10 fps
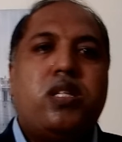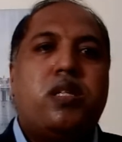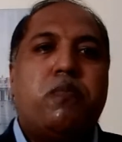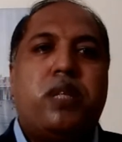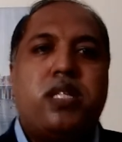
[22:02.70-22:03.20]
these
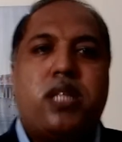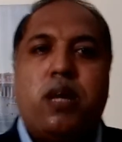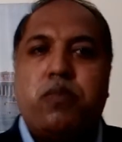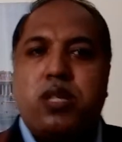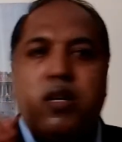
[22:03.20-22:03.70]
simple
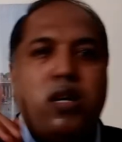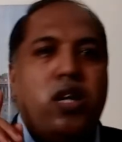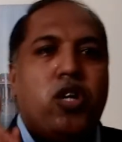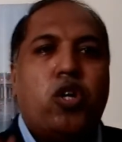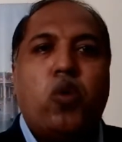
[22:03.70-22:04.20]
steps.
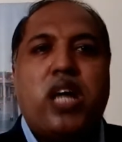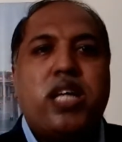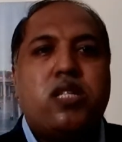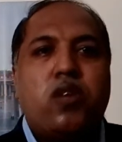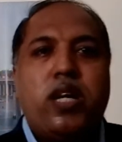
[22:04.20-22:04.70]
Don't
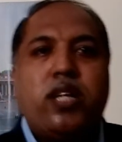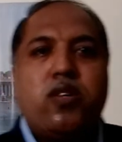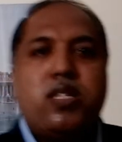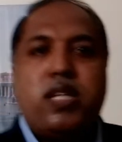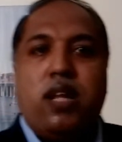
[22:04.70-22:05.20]

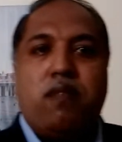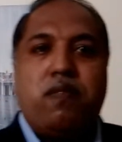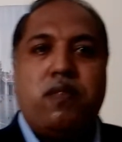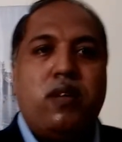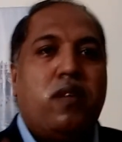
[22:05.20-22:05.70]
isolate
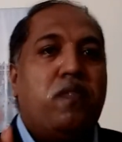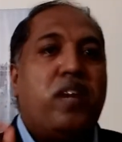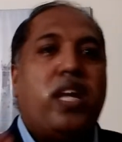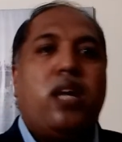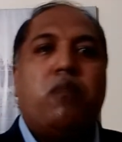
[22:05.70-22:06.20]
yourself.
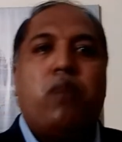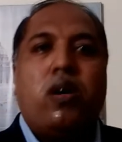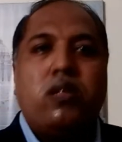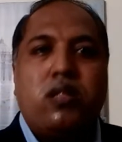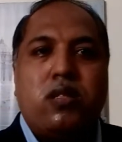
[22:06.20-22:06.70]
Very
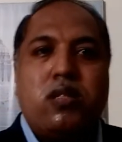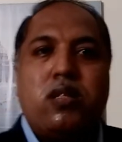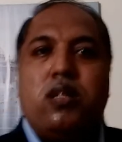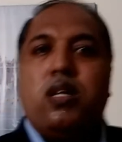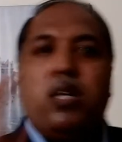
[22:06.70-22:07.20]

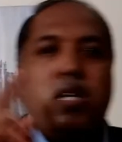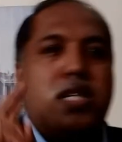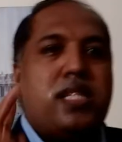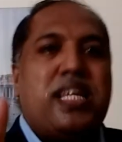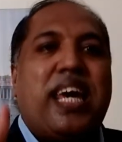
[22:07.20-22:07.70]
important.
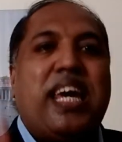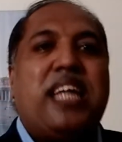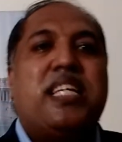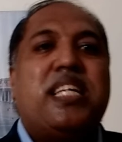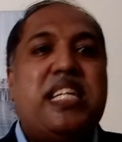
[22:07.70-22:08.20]

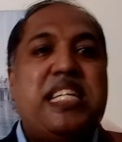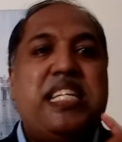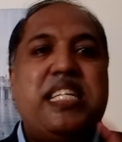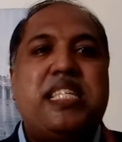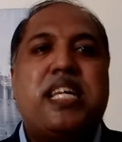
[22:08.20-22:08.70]
Second,
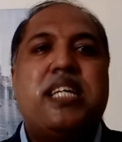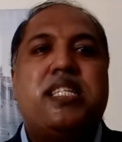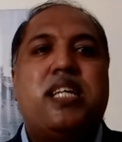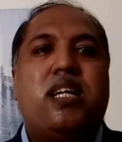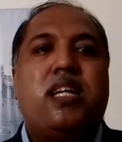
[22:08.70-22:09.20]

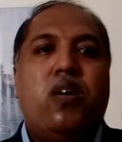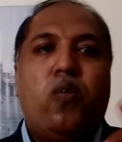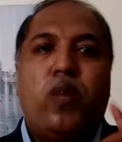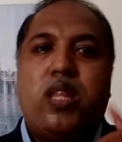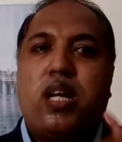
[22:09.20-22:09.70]
discuss it
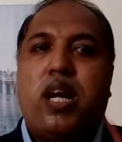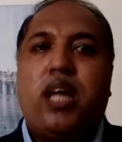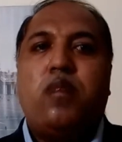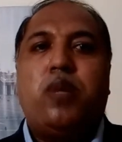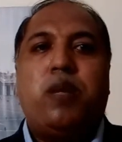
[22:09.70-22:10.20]
with the
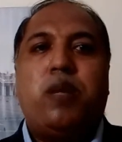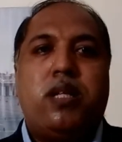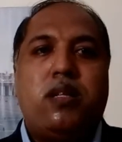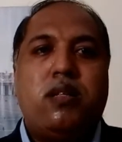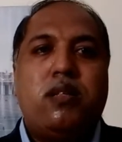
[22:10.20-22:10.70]
right
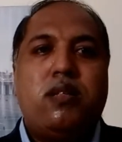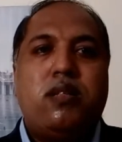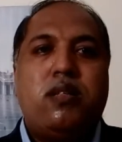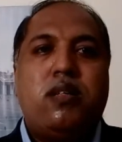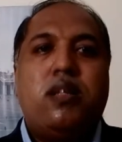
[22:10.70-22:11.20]
people.
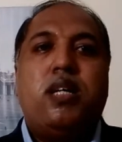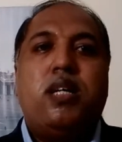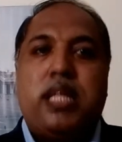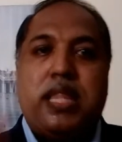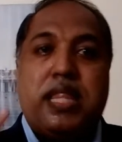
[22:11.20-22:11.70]

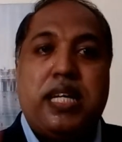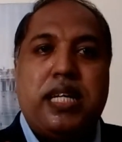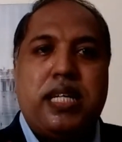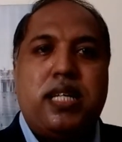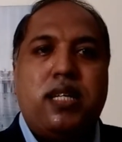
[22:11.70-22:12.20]

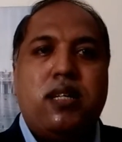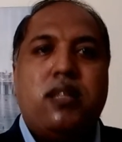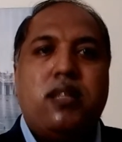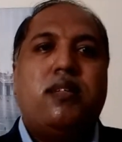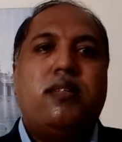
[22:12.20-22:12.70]

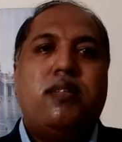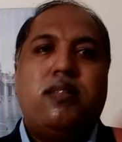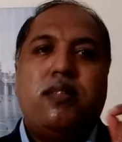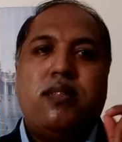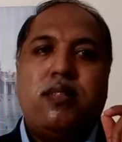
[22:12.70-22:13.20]
Third,
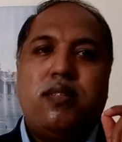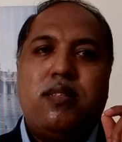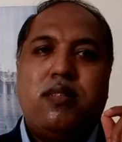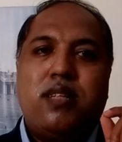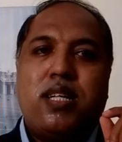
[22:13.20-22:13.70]

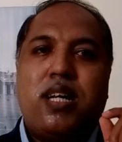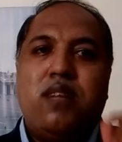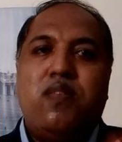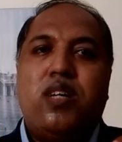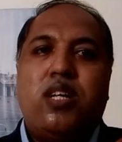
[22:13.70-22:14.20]

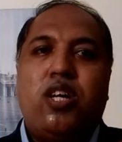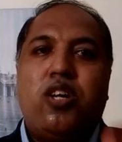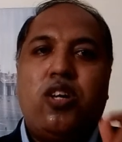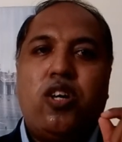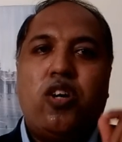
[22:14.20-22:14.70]
convert
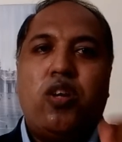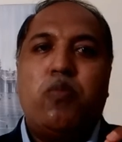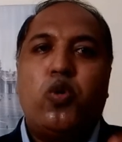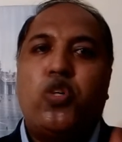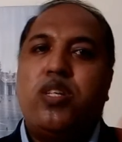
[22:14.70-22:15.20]
your
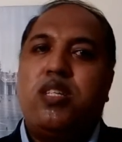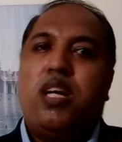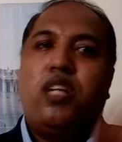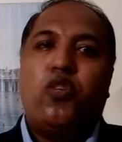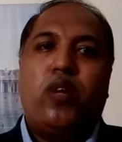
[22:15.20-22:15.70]

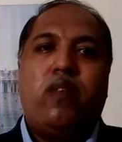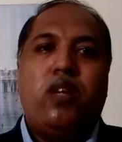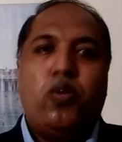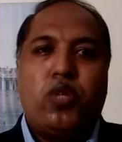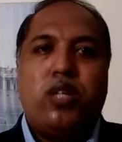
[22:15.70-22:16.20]
emotions into
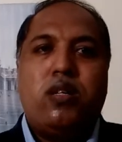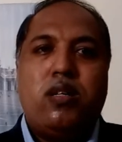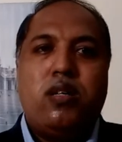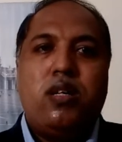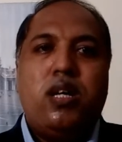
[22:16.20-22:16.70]
revolution.